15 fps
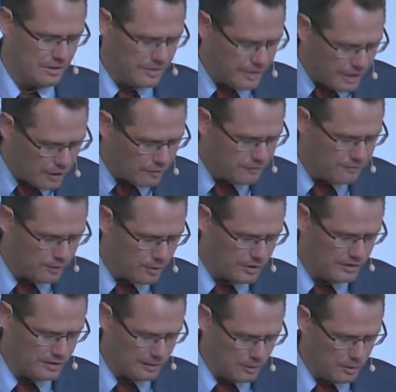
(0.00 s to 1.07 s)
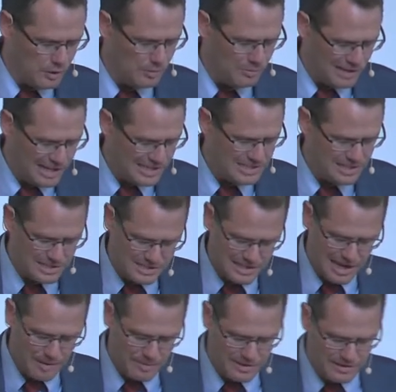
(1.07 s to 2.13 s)
Therefore the Lord blessed the
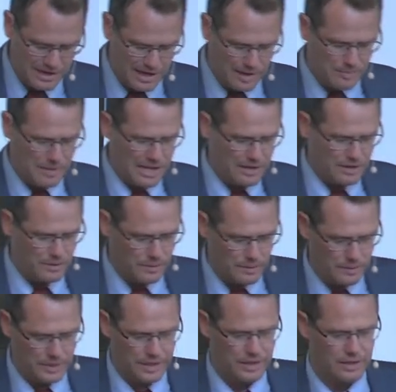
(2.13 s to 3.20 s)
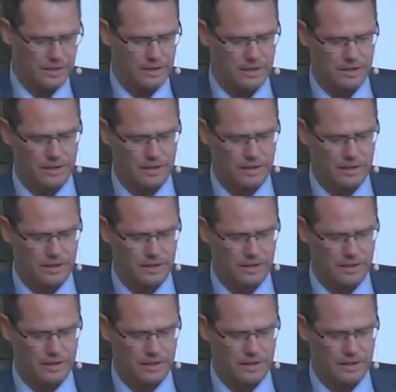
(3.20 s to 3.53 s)
Sabbath day and made it holy.